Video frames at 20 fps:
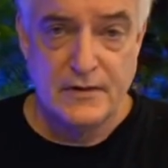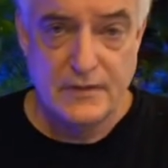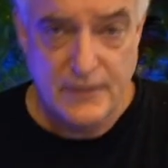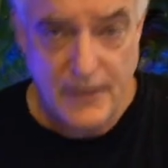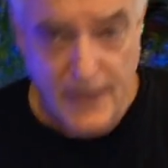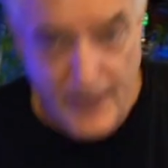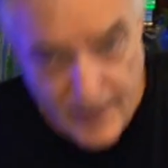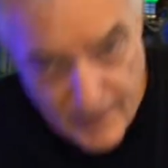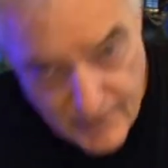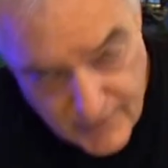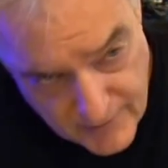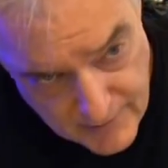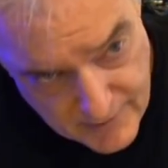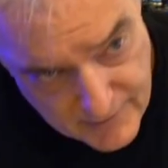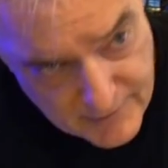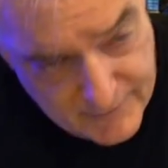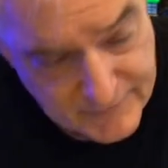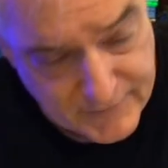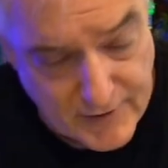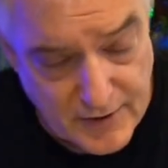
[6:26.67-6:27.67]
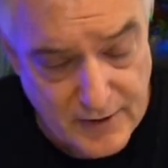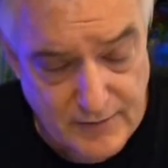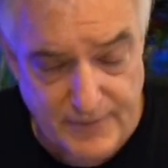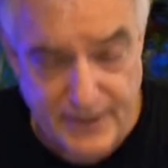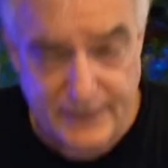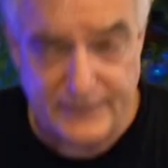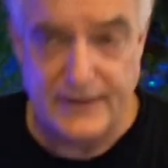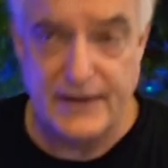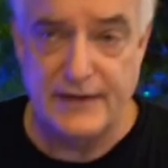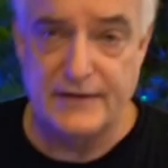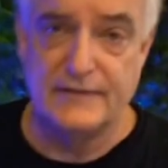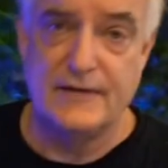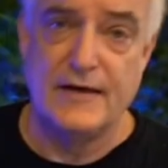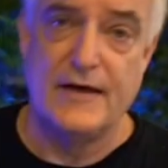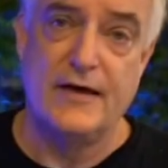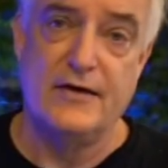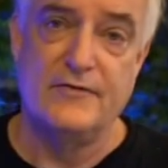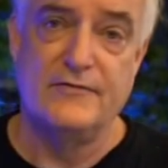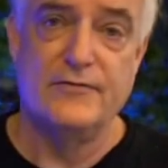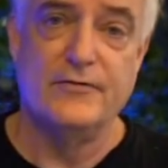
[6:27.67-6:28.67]
Now, let's talk about that
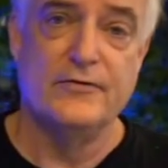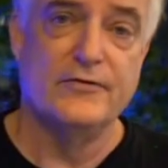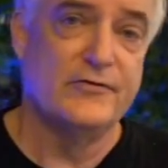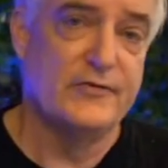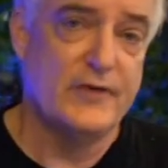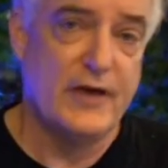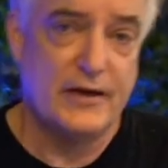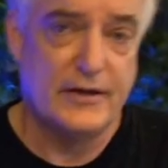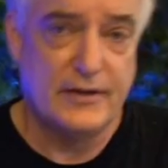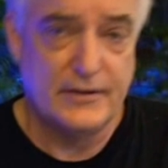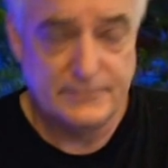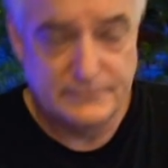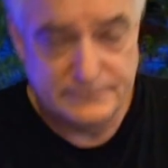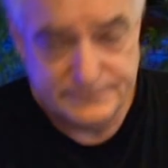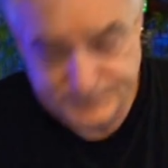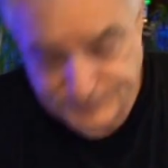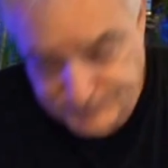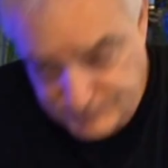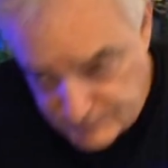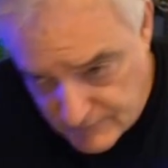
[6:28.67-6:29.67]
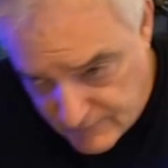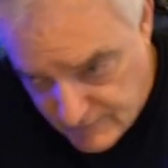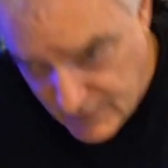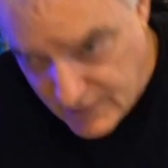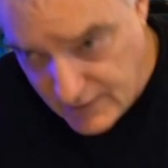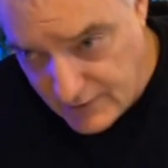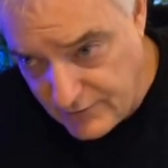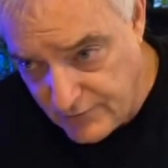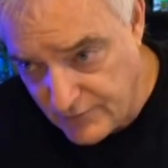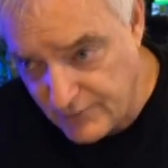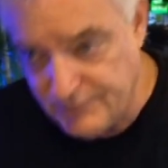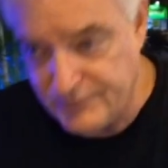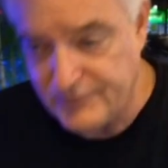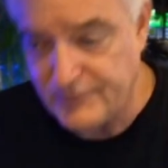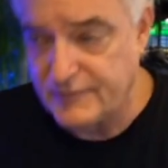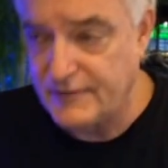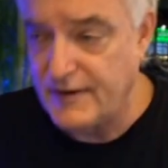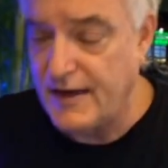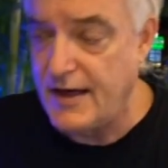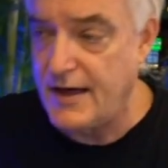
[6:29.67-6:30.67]
Tide for a second. And Crimson
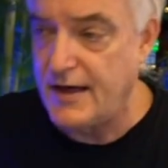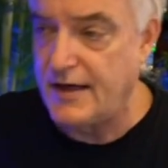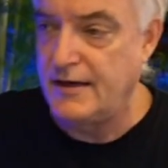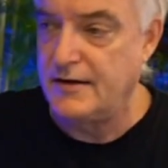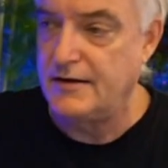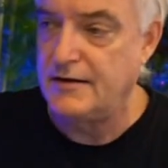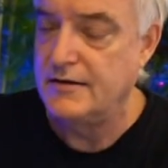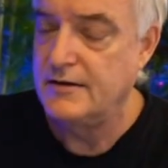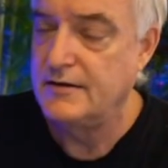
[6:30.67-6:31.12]
Tide